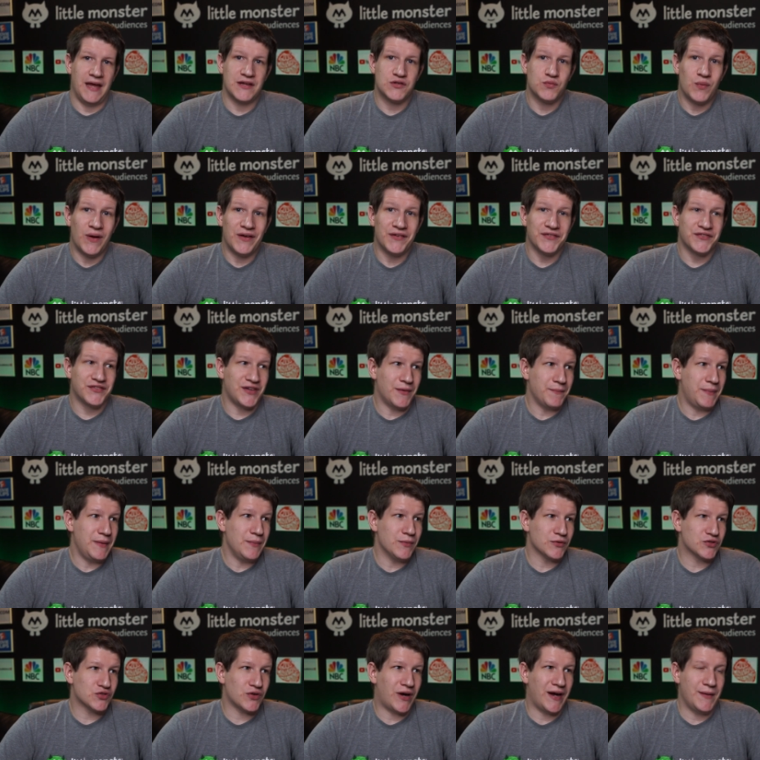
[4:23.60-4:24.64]
As well, some
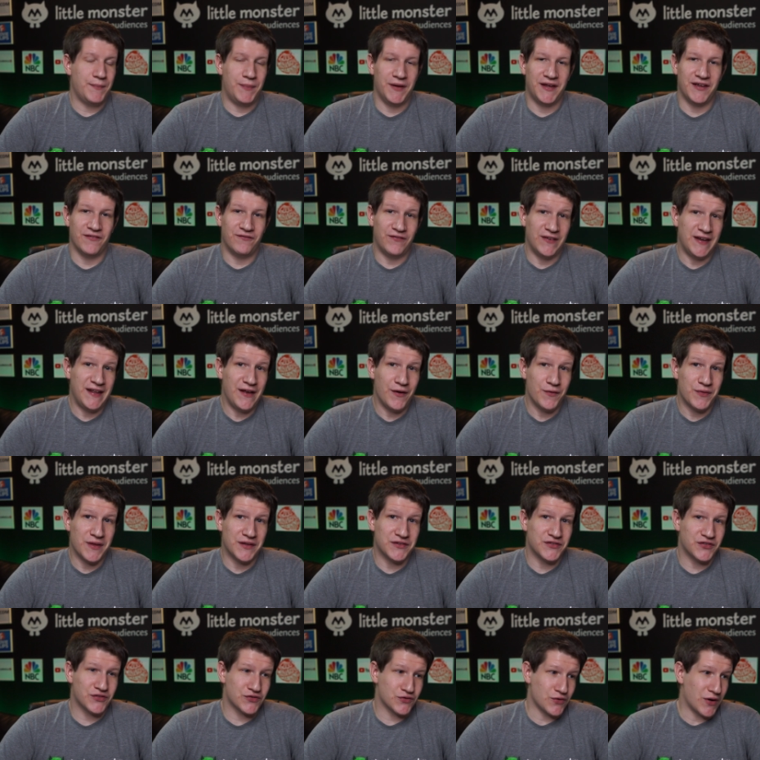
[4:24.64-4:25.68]
people try and pick a video
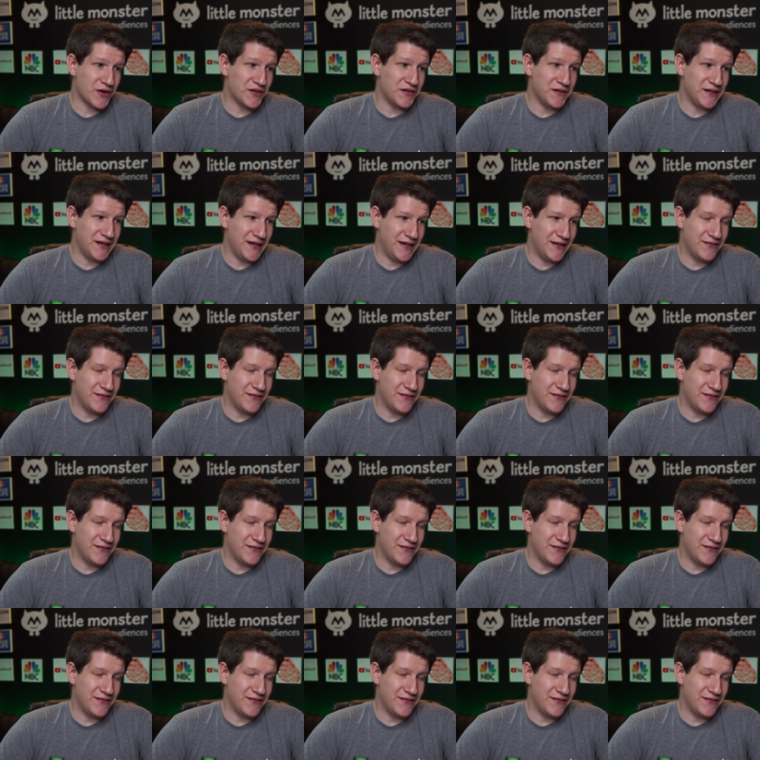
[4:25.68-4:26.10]
that's struggling